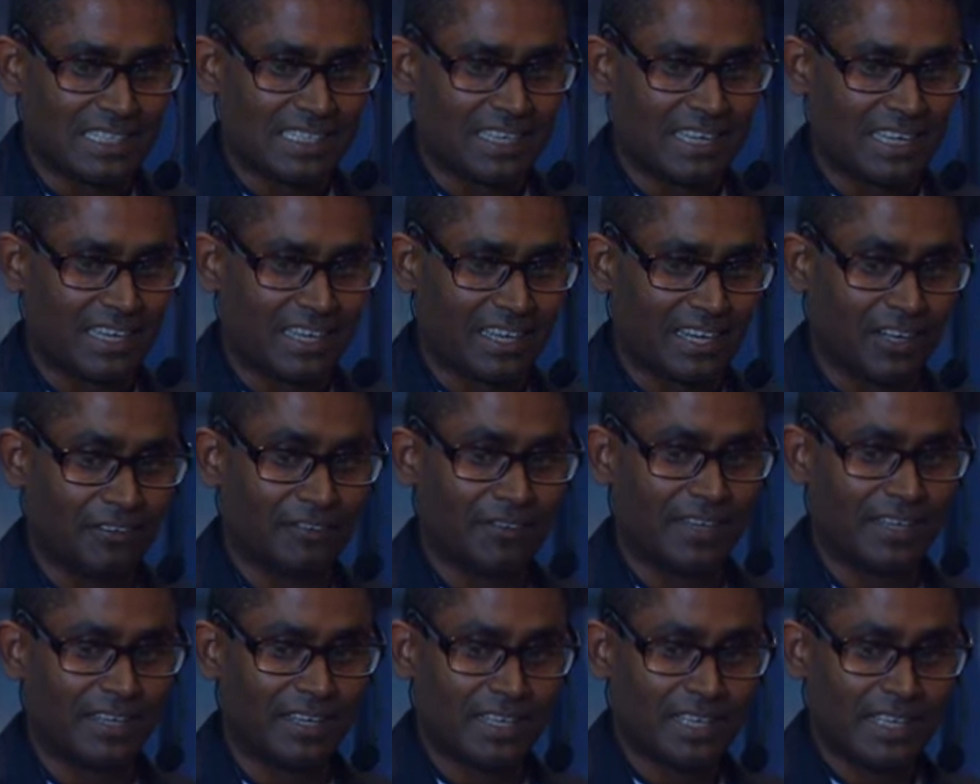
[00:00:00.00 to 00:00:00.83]
like kind of
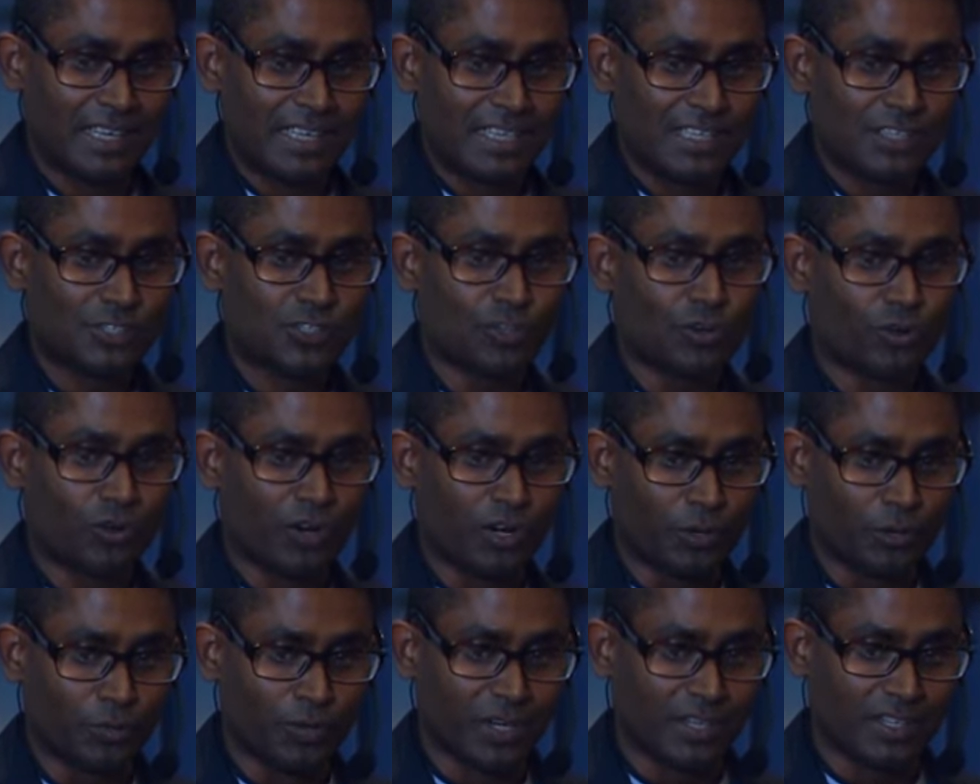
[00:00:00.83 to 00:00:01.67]
a
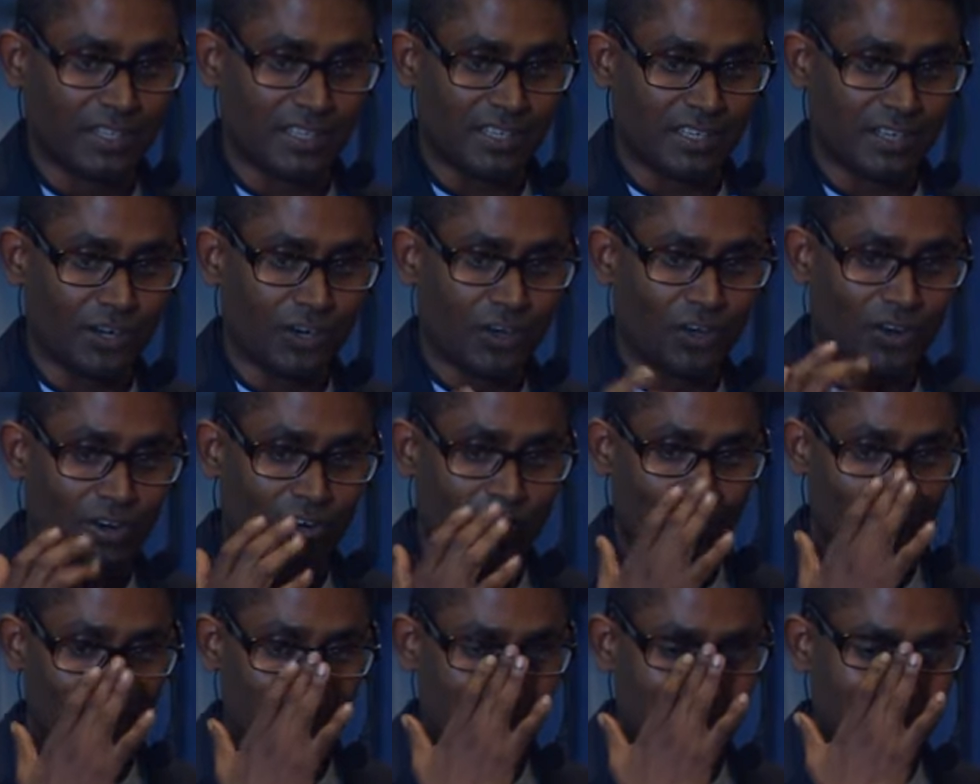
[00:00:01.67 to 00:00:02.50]
story-worthy or
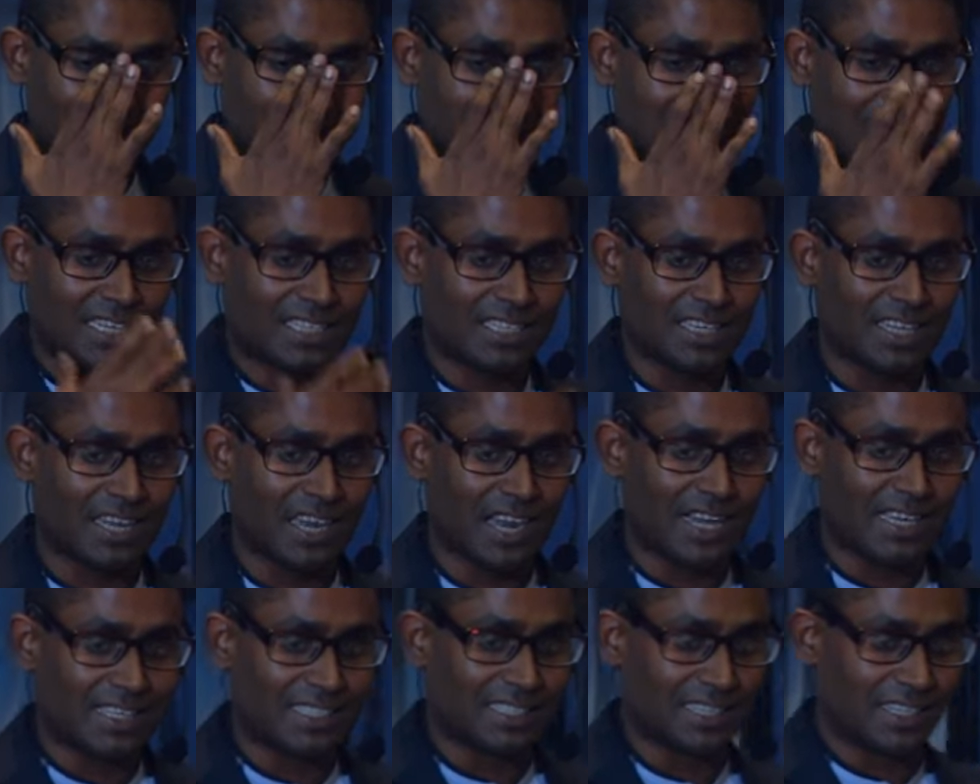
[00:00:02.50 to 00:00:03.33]

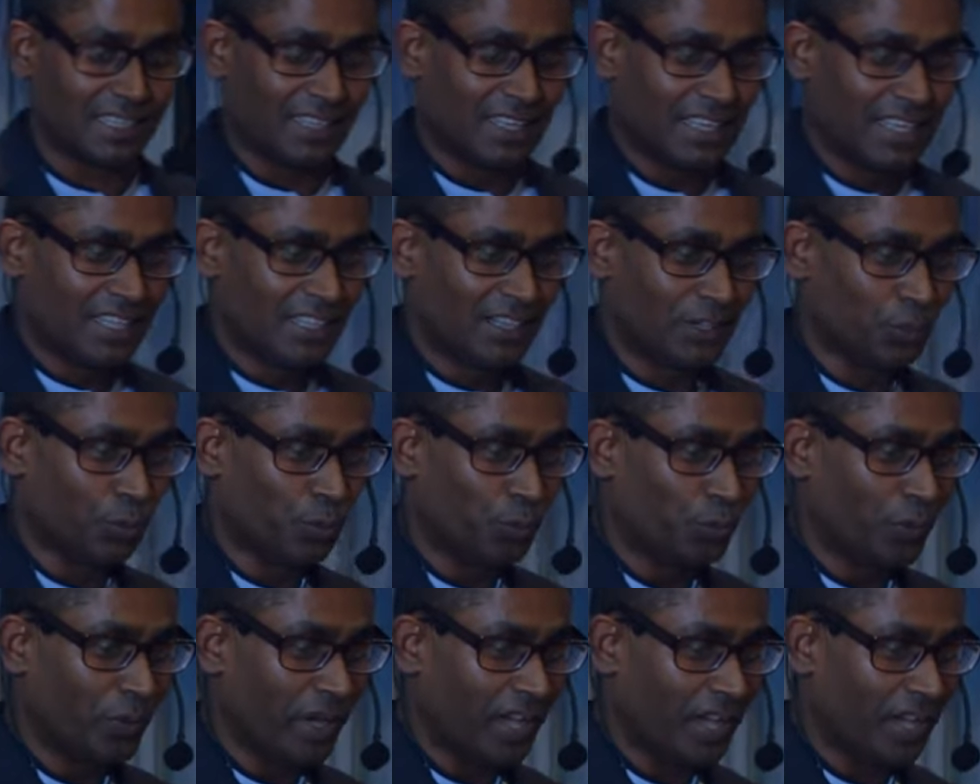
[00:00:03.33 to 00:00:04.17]
sensationalizing the
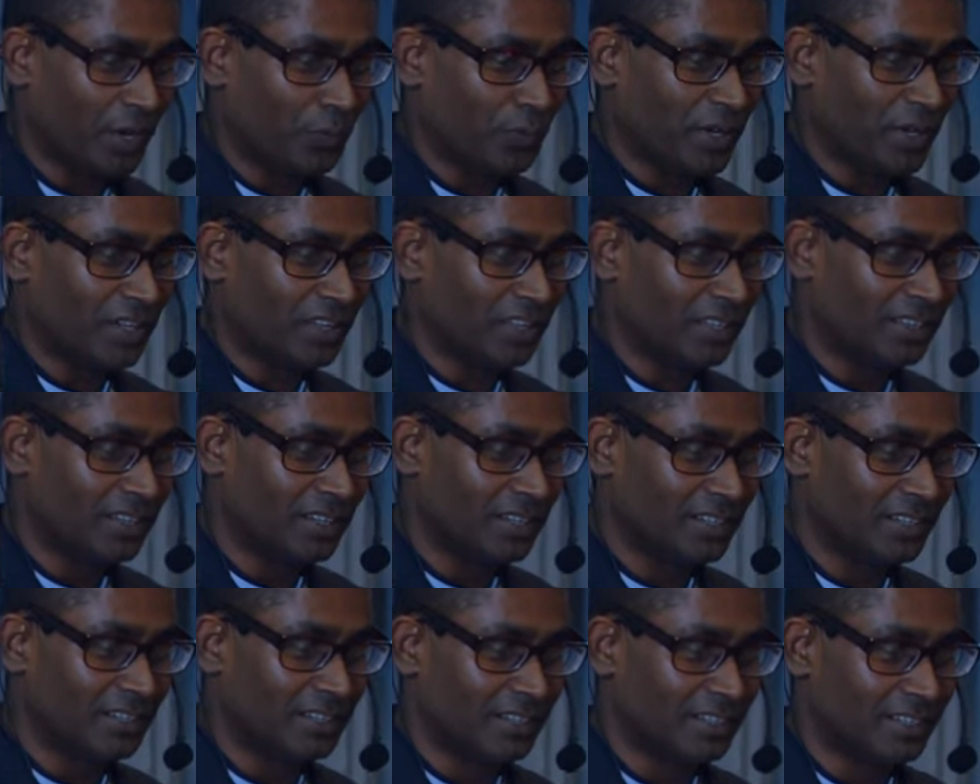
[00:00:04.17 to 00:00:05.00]
way
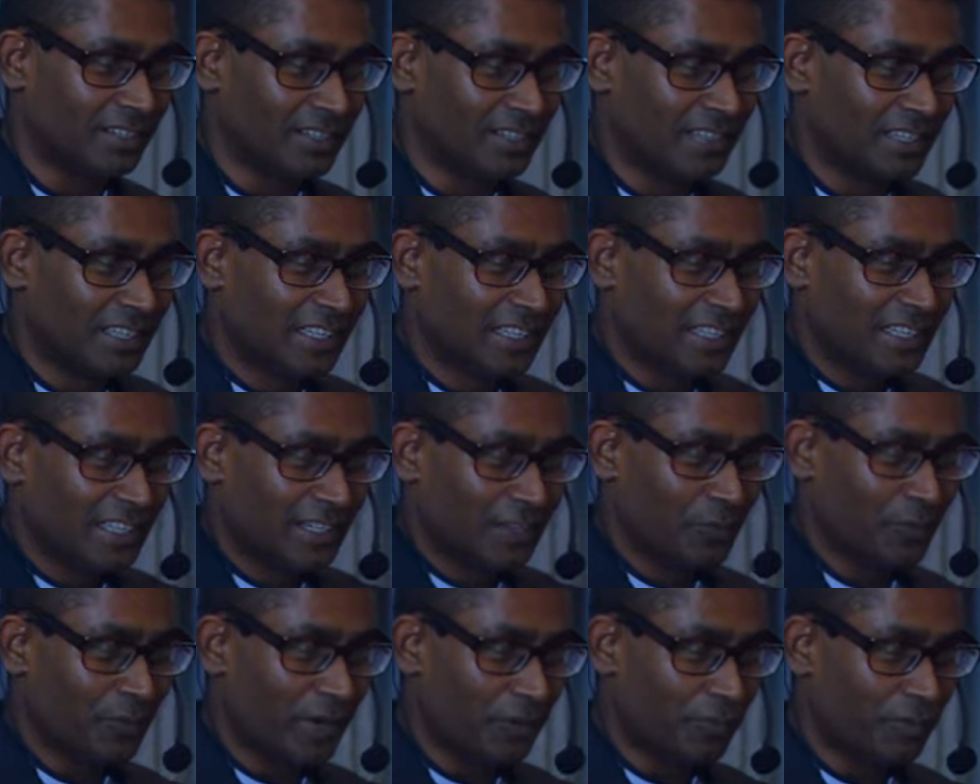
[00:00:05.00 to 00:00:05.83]

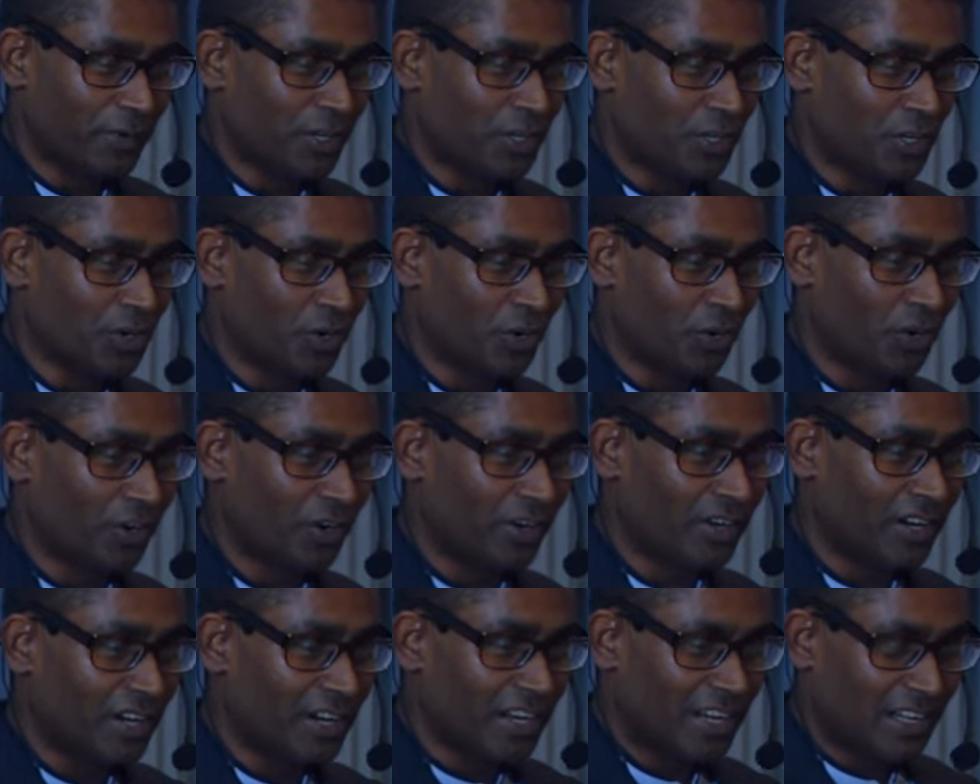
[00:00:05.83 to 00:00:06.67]
where we
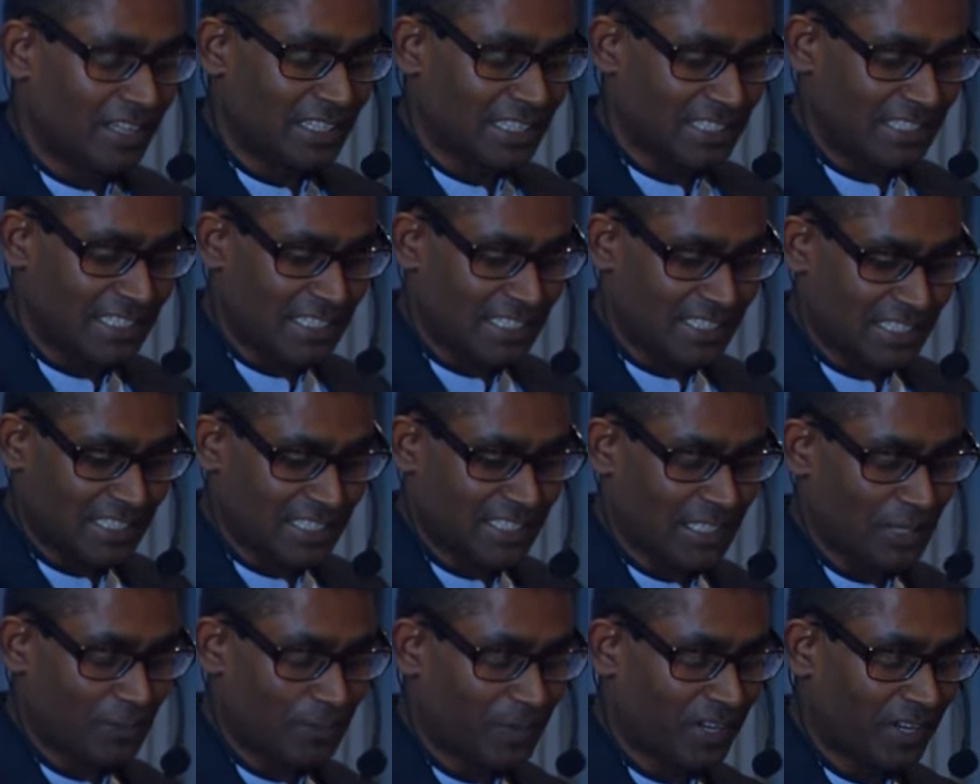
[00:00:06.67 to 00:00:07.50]
cure diseases
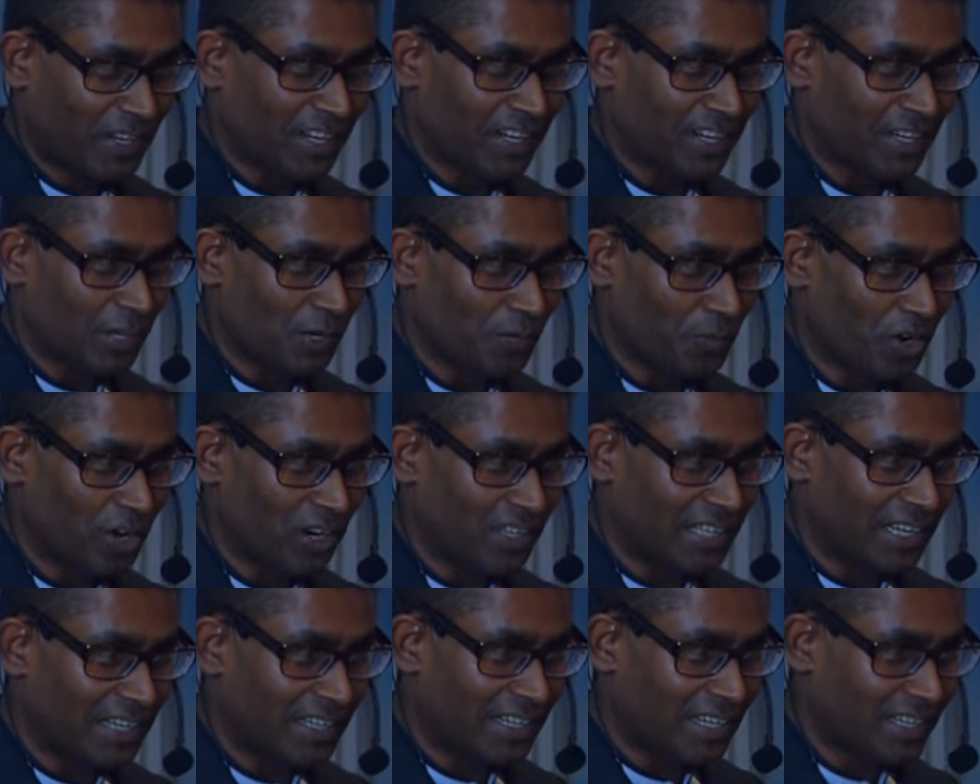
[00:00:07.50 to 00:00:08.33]
in the preclinical model
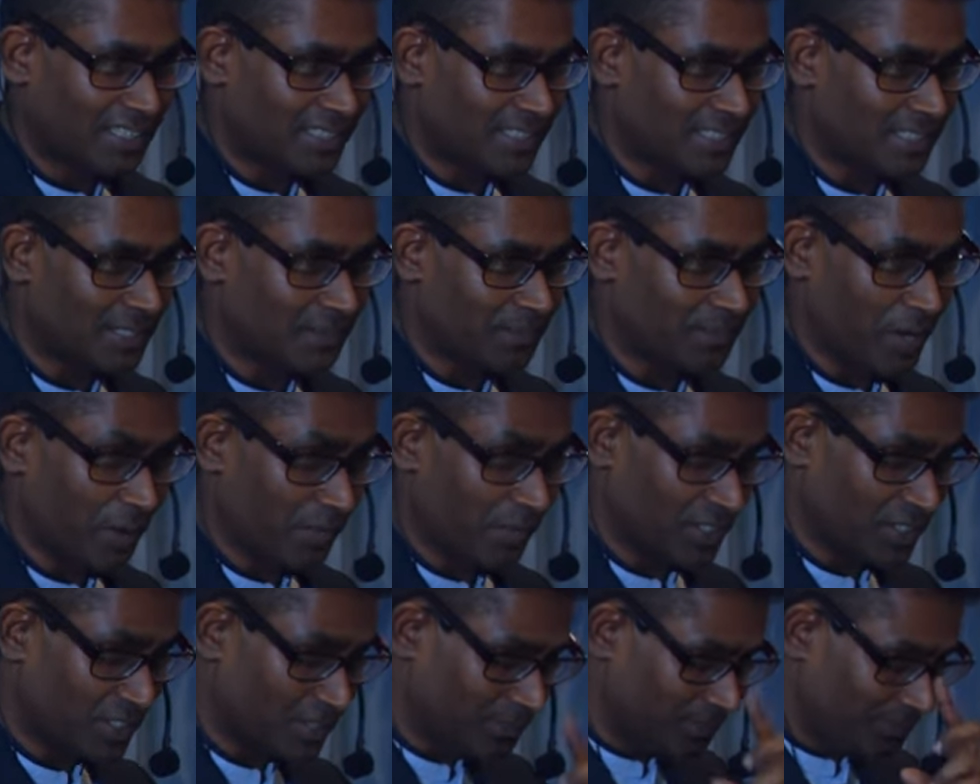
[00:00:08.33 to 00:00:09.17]
that gets
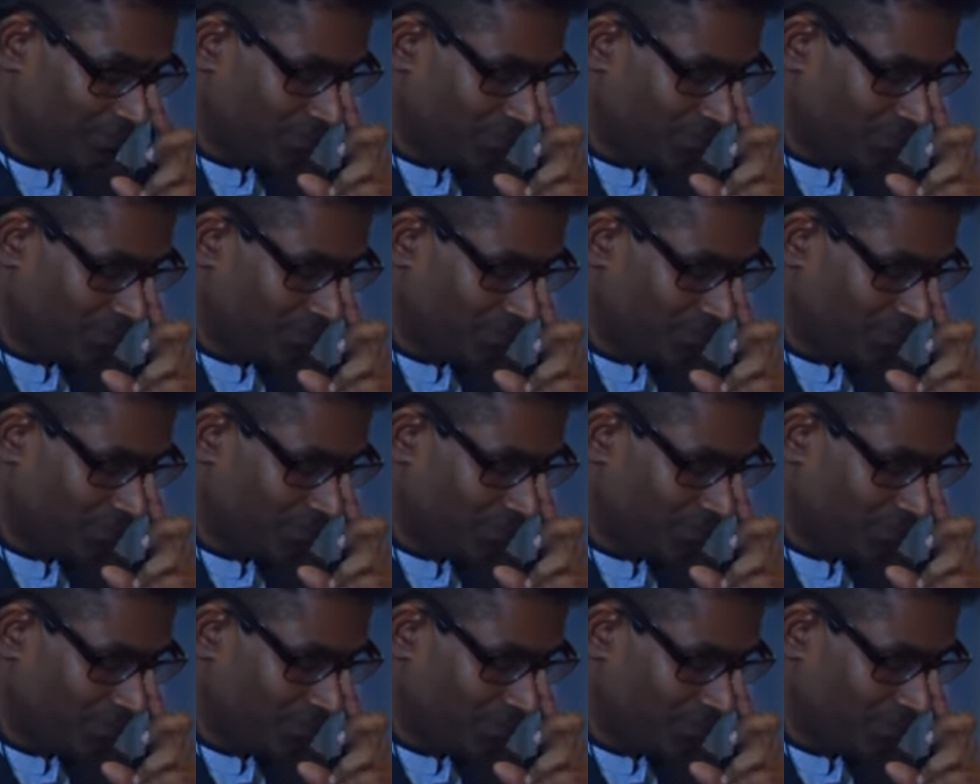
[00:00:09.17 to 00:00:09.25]
published.